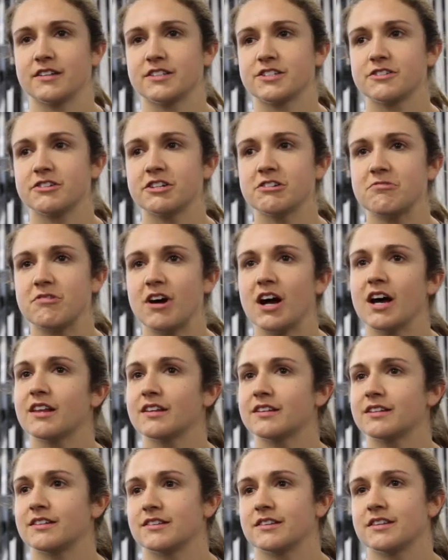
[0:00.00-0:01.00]
doing
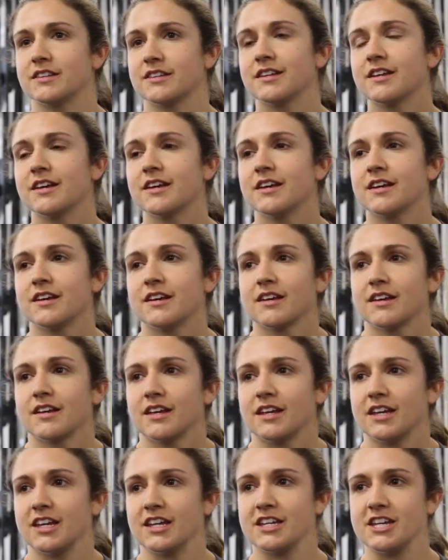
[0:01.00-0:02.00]
well
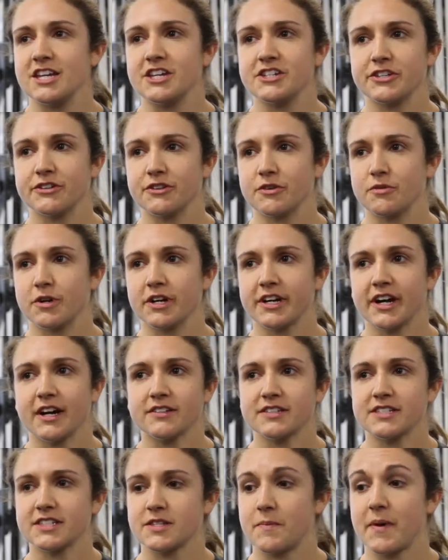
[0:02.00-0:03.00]
in each of the
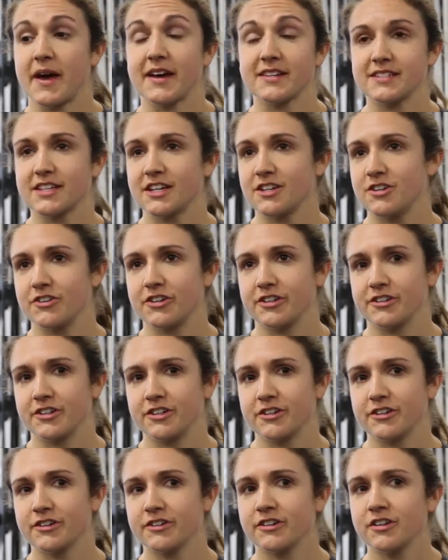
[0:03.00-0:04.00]
workouts, the best that you can
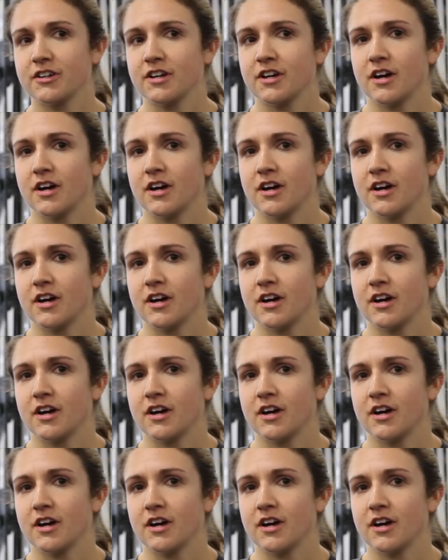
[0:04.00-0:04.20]
do.